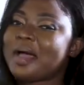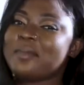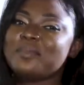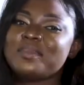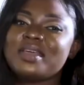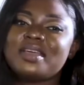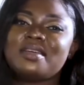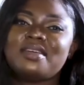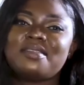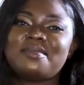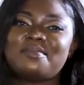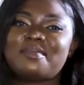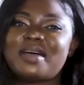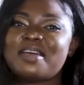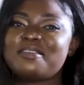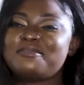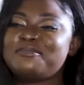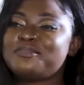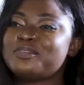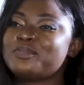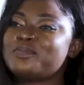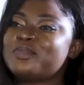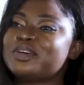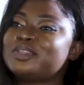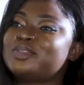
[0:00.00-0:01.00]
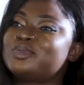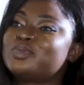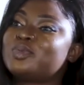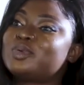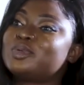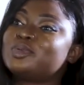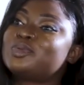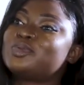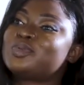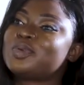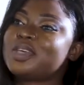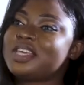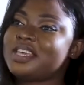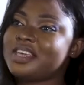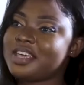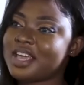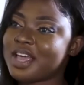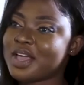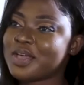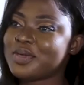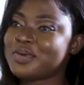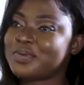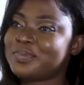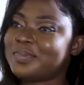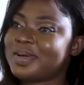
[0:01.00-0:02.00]
I mean, my viewers want to
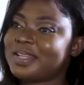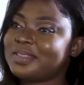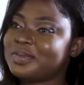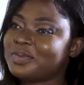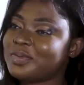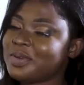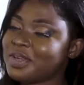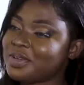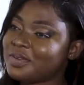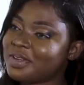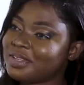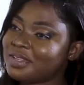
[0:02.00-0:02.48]
hear you, by the way